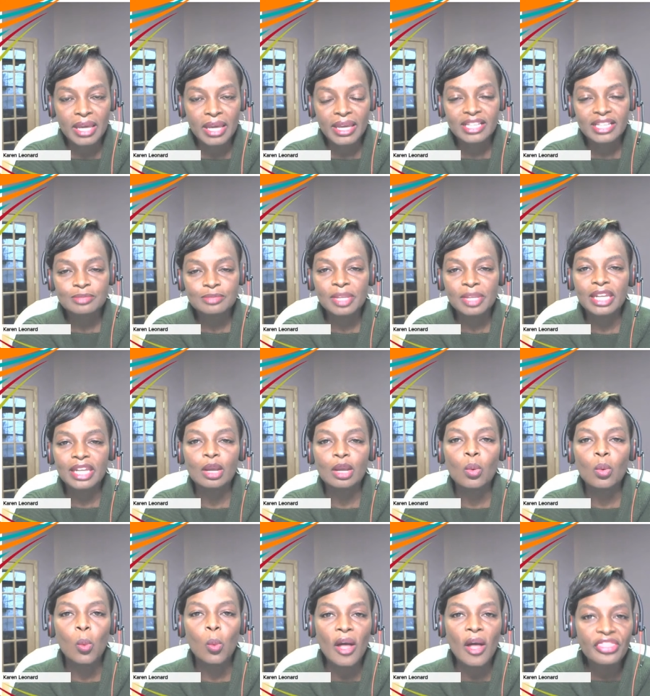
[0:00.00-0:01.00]
explaining
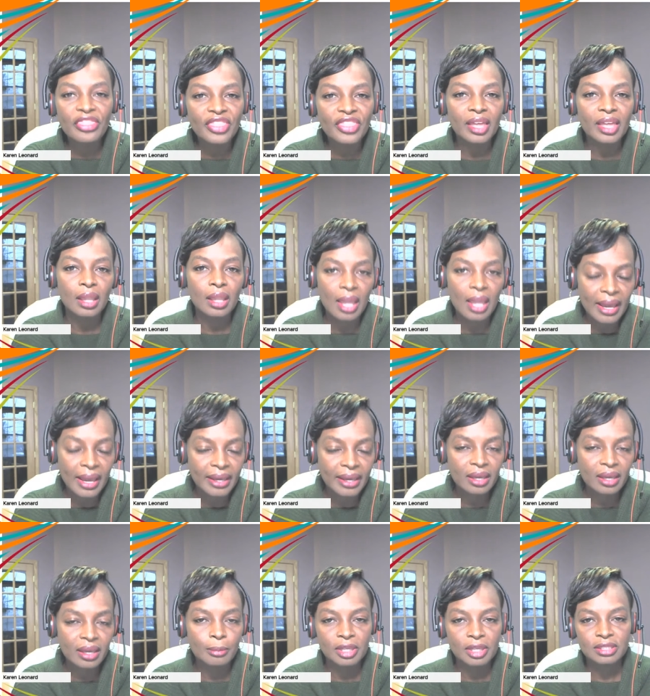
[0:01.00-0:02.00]
what they
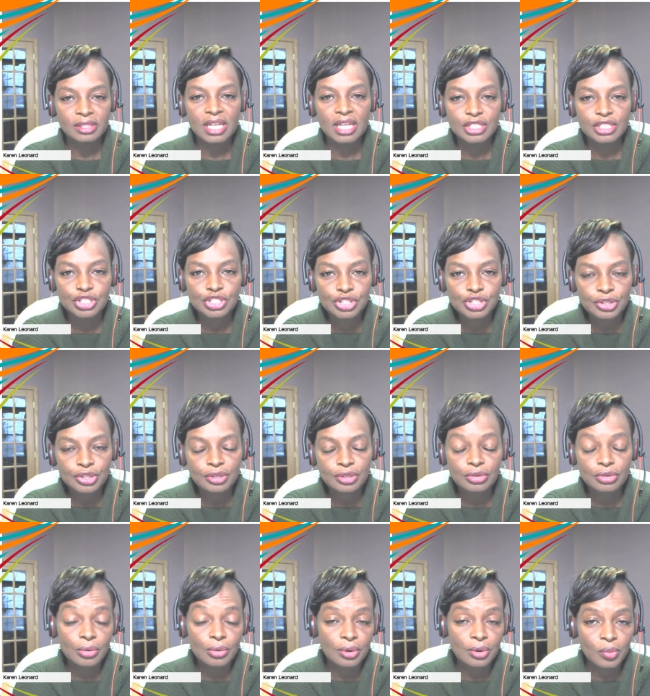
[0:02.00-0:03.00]
like about that shirt
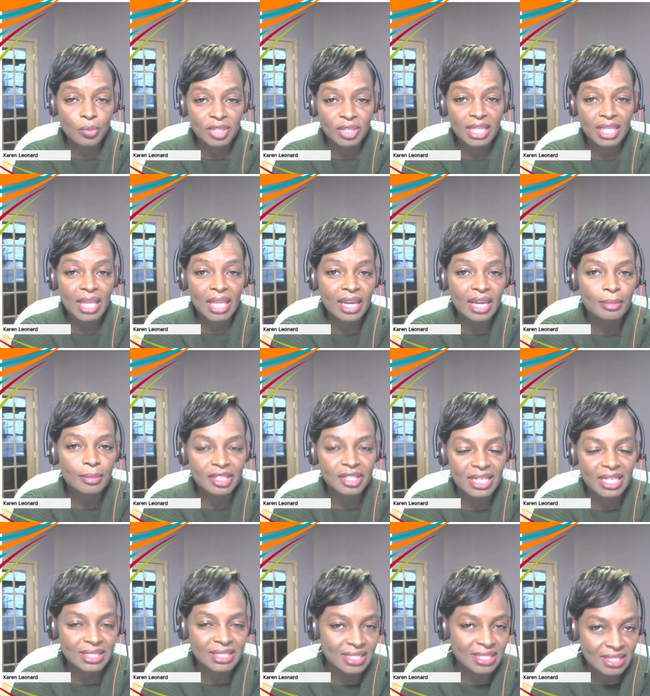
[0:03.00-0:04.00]
or what they like about
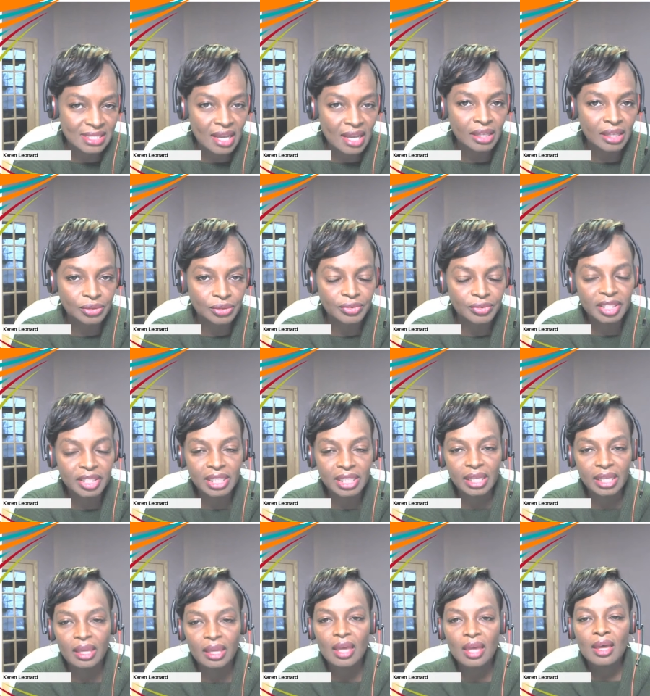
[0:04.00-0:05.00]
that design,
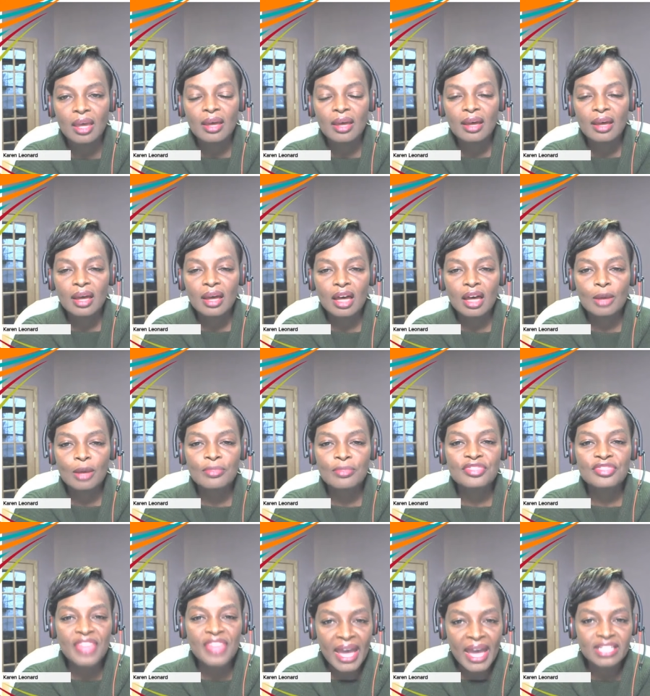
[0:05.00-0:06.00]
really,
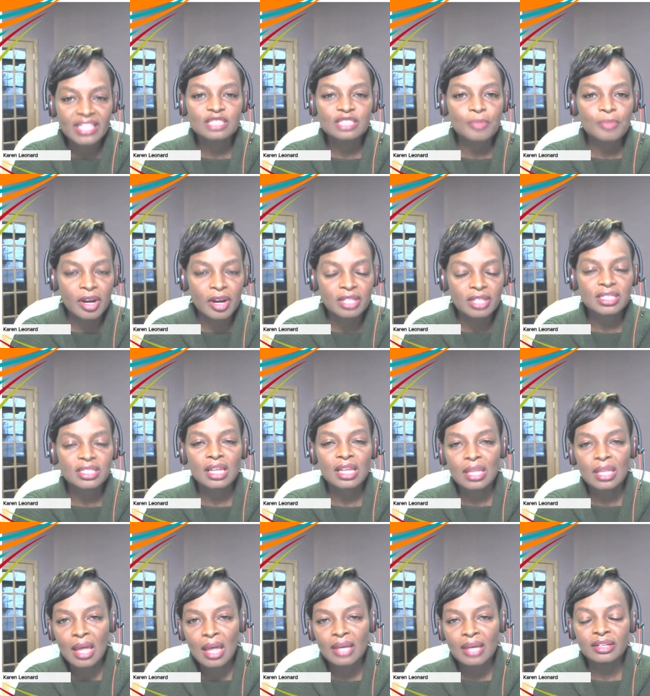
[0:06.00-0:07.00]
that sparked a
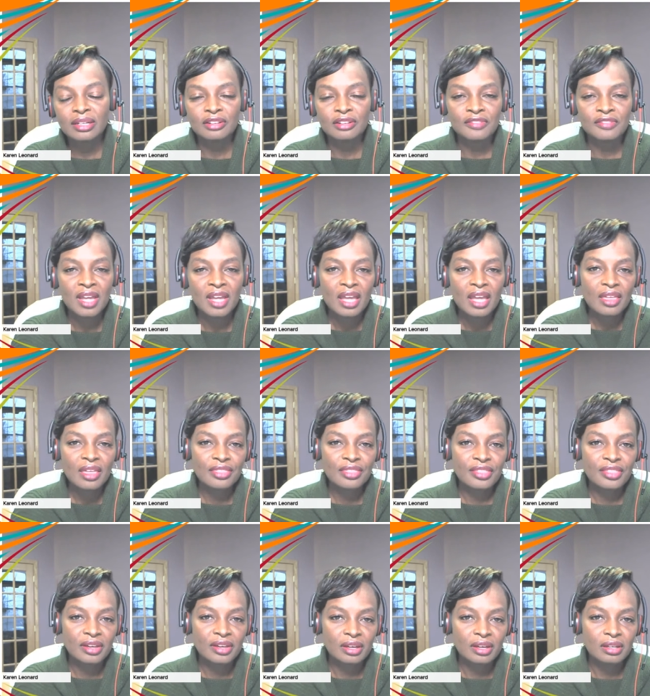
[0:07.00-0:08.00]
lot of
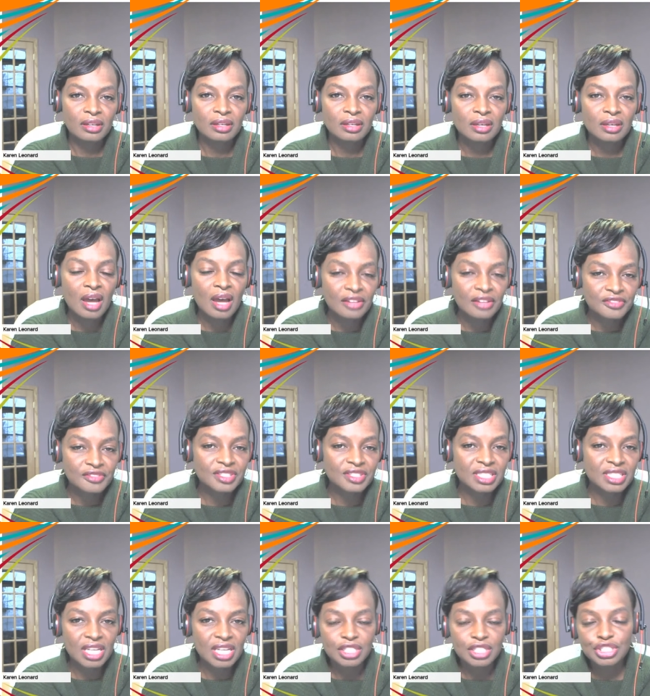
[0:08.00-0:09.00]
the
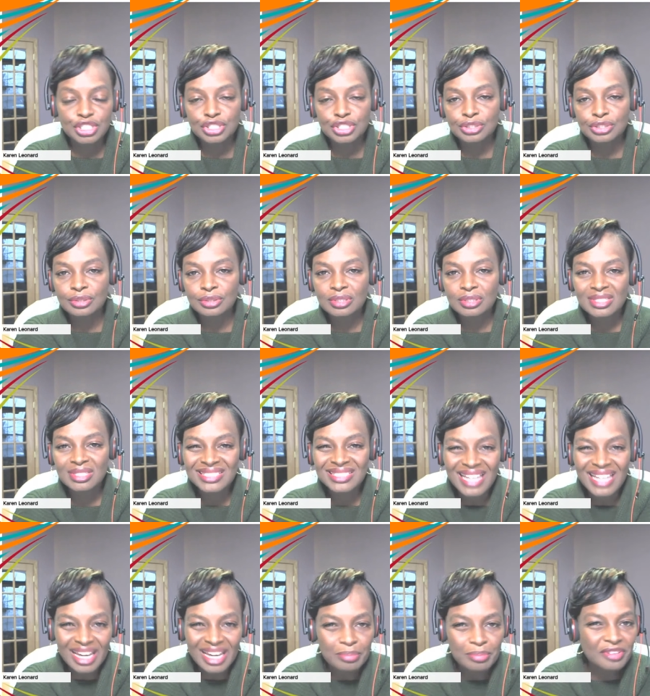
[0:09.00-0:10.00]
conversation
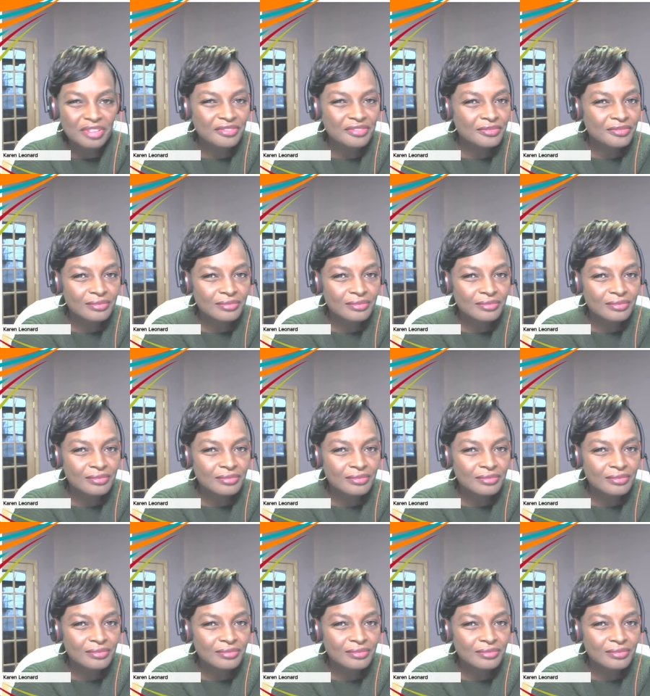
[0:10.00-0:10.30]
type of